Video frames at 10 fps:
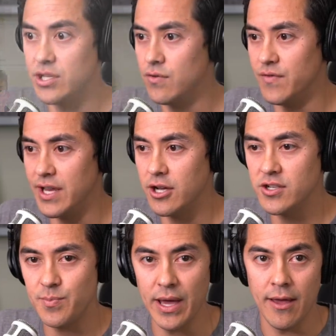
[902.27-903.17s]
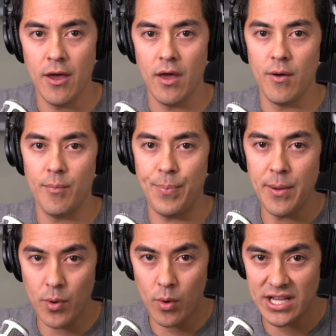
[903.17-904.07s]
two videos, but
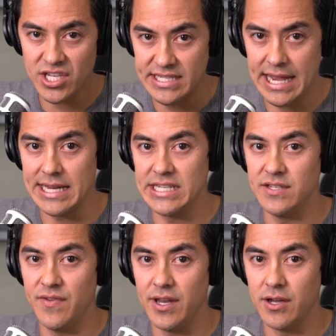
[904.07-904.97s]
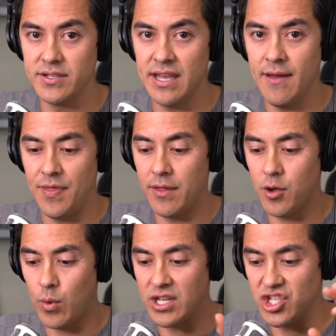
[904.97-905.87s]
people are watching Tati's videos, then
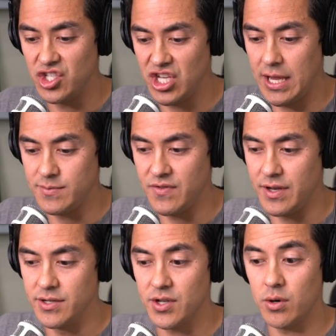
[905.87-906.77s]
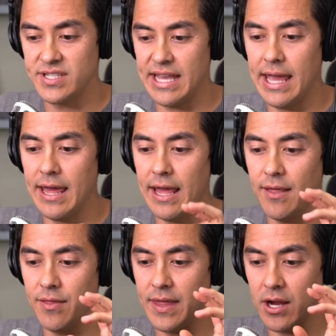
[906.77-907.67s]
they're watching James' videos. Or
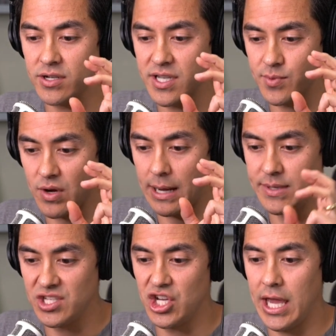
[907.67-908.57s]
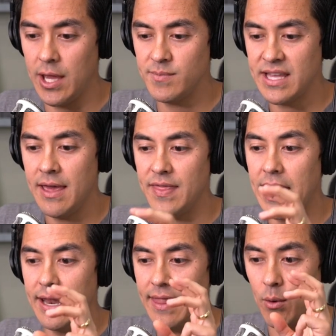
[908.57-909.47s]
say they are subscribed to James,
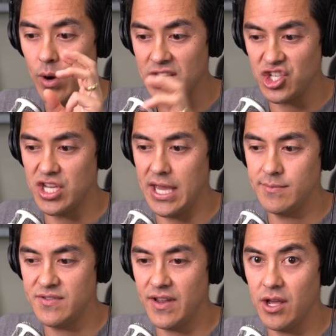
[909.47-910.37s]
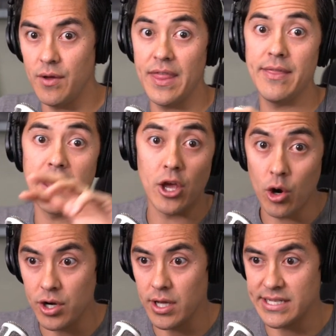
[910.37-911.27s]
then they watch James' video, and then they
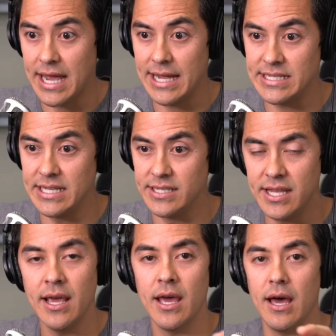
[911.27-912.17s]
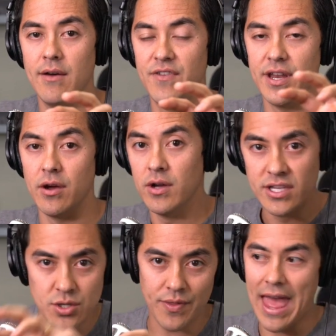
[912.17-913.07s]
go to Tati's uh, video.
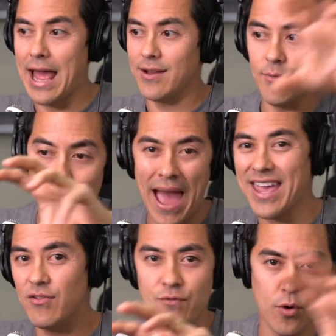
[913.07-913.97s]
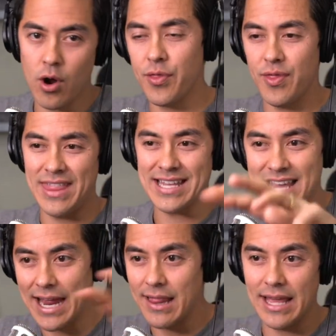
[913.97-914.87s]
So that back and forth, that's
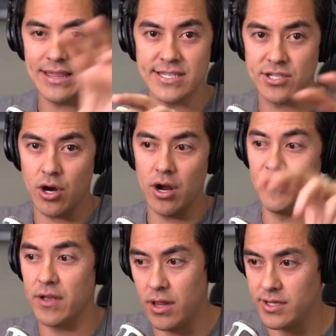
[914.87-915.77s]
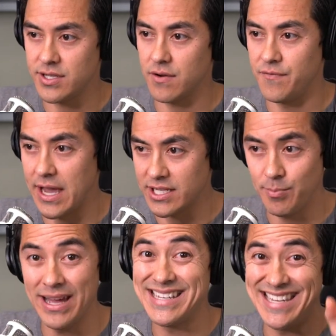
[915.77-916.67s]
kind of like the start of the cluster effect.
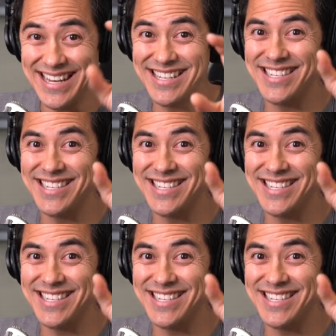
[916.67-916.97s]
But didn't